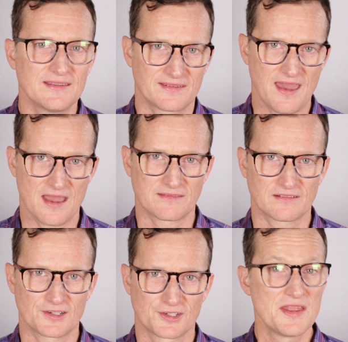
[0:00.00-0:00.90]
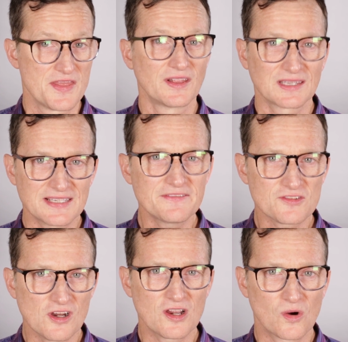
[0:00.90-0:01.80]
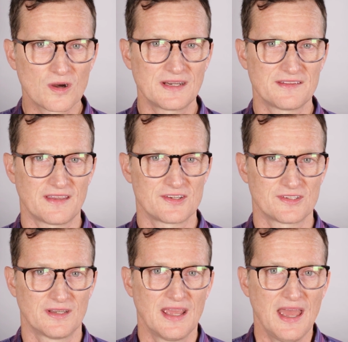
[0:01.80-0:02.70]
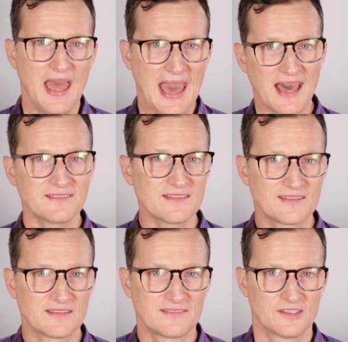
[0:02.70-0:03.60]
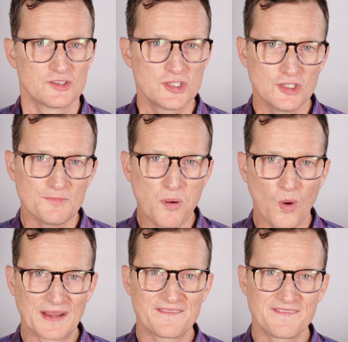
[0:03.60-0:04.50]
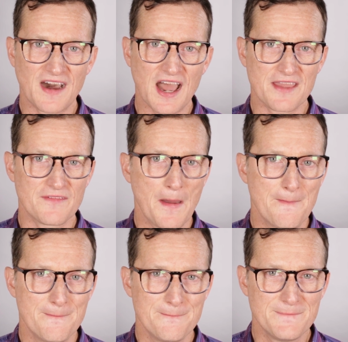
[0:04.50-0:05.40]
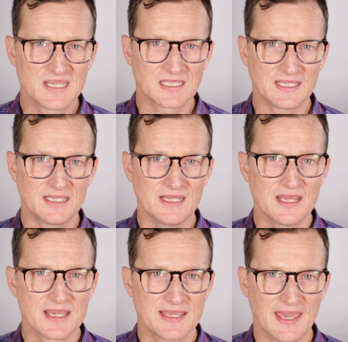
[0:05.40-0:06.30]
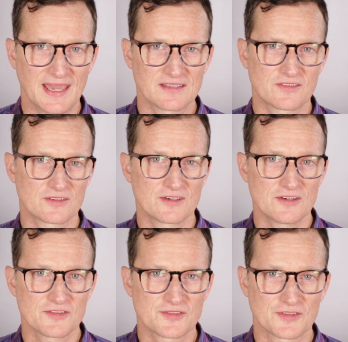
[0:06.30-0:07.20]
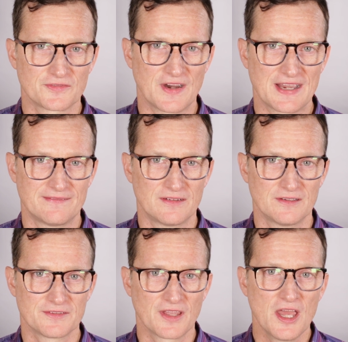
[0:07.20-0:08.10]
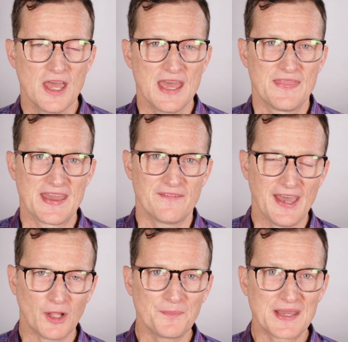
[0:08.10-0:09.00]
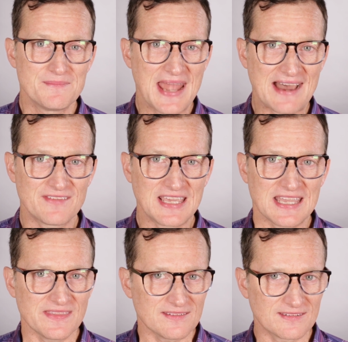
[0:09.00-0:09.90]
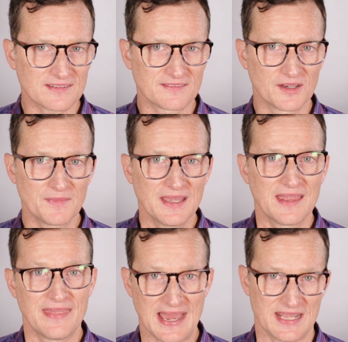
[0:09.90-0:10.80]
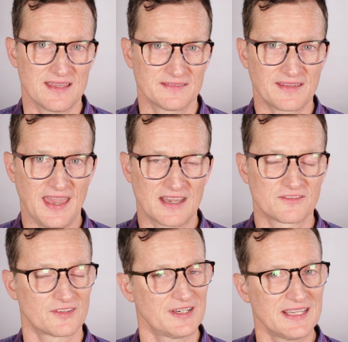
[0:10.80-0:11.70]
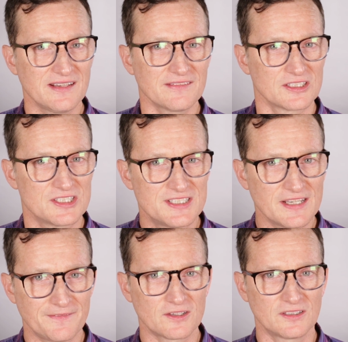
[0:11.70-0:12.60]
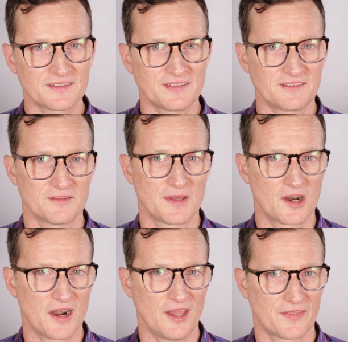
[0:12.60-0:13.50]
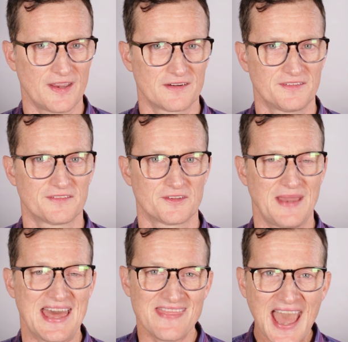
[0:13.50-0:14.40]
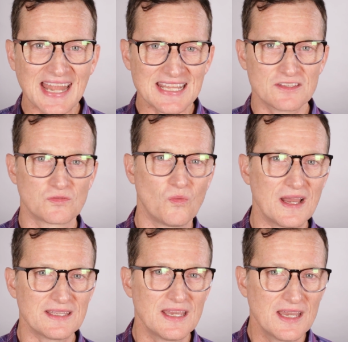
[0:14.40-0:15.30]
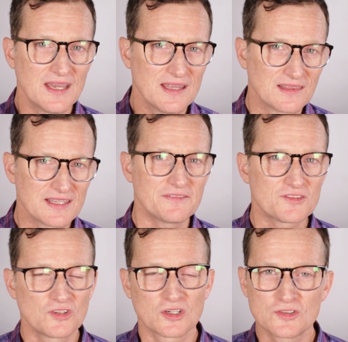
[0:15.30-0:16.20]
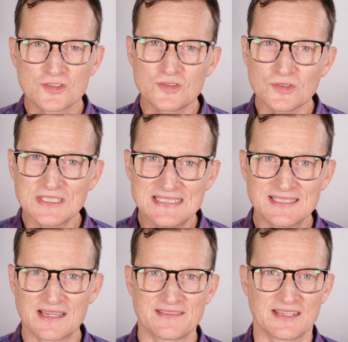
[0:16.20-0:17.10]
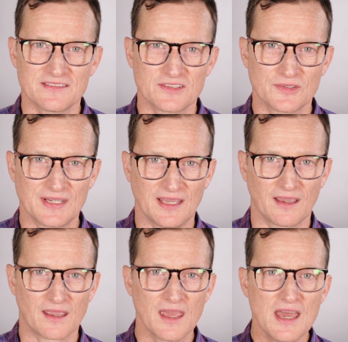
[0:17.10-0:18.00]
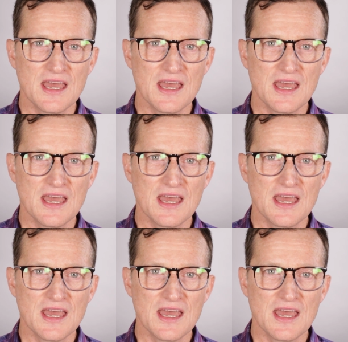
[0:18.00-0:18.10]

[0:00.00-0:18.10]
is cancer. The Livestrong organization has assisted 2.5 million cancer survivors. They have helped them navigate the system that is cancer. It is a difficult system in our healthcare system, and that is what Livestrong truly does that is unique.